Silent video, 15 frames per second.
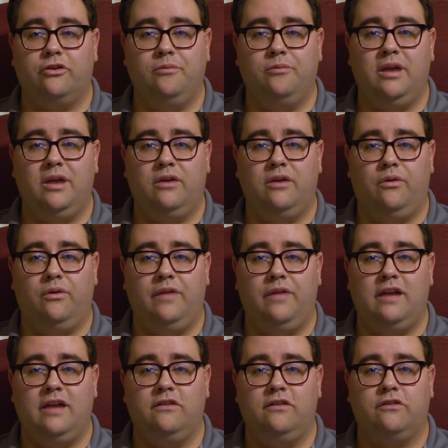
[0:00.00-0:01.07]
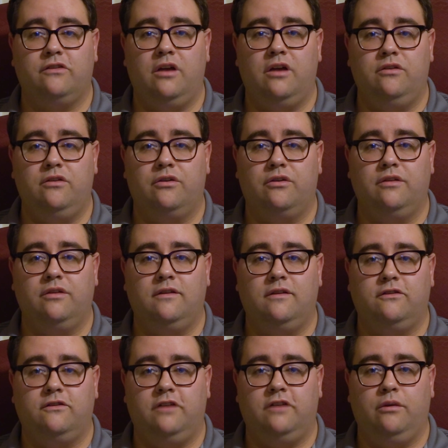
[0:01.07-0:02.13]
medal that is under the
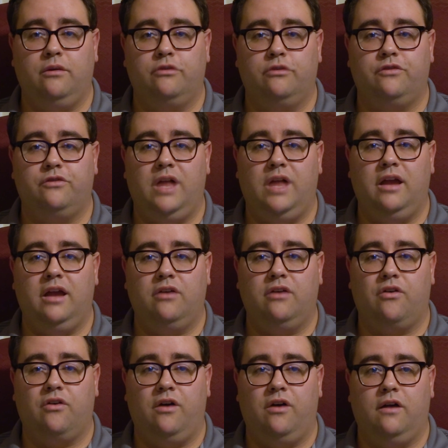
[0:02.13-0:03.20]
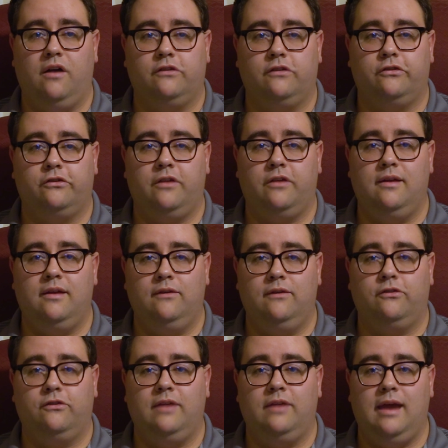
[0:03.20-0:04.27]
Distinguished Flying Cross
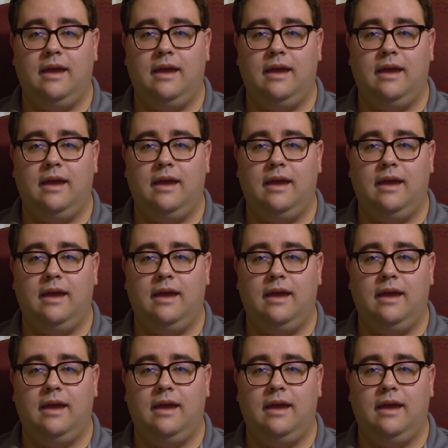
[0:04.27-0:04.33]
is the